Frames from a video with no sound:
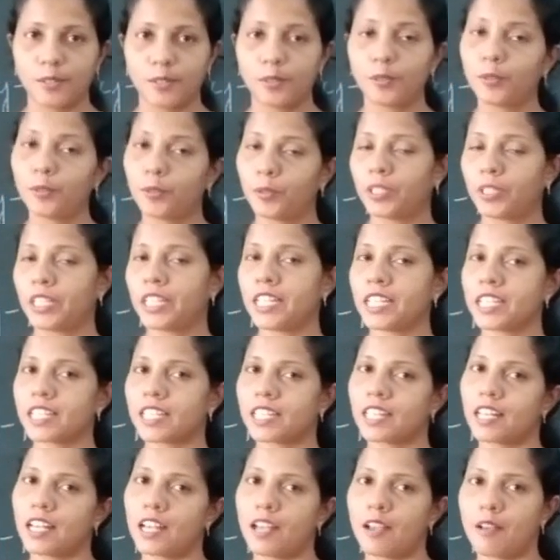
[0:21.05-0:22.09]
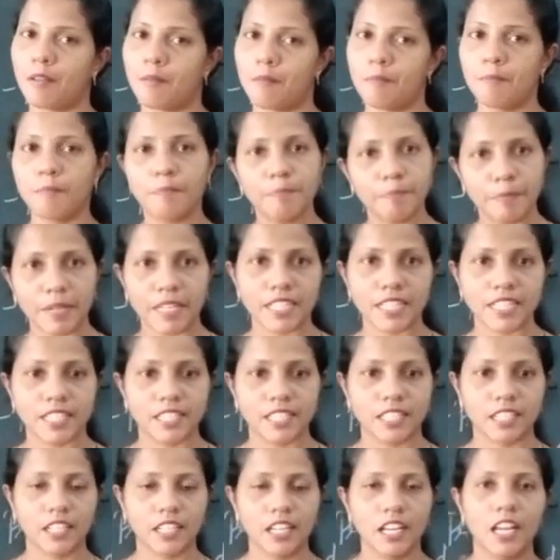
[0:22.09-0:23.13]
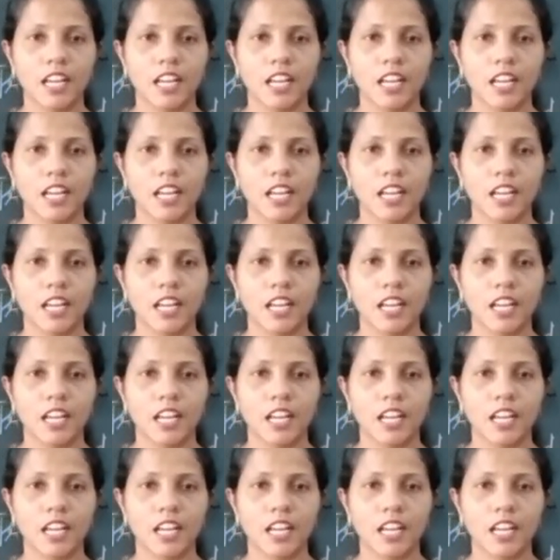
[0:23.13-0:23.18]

Who is best?